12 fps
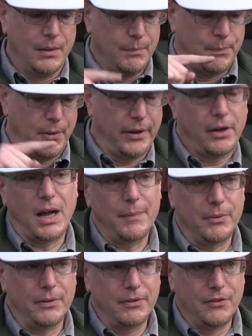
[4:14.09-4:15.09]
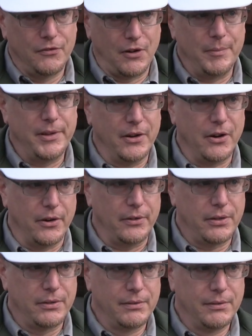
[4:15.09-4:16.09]
Pulling copper from the earth,
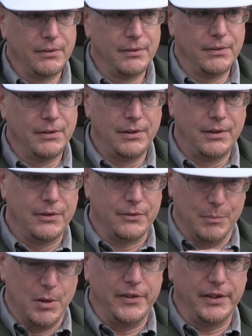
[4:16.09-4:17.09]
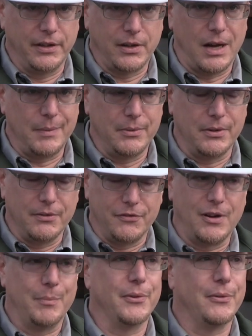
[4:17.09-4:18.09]
removing the copper
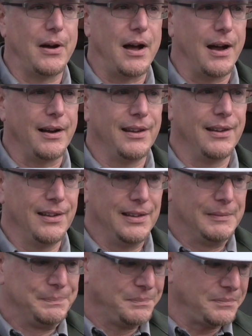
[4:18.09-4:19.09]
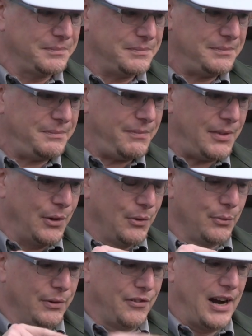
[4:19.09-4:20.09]
from the rock,
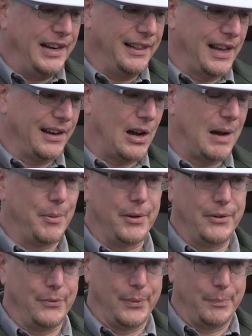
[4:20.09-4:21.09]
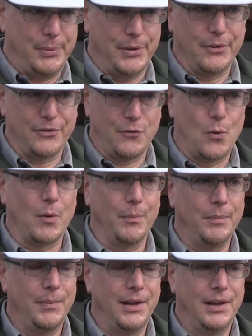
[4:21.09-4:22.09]
refining that copper into a pure form,
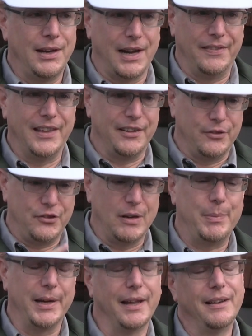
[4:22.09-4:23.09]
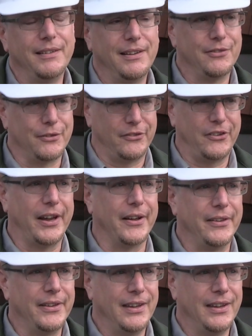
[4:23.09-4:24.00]
and then shipping it for sale.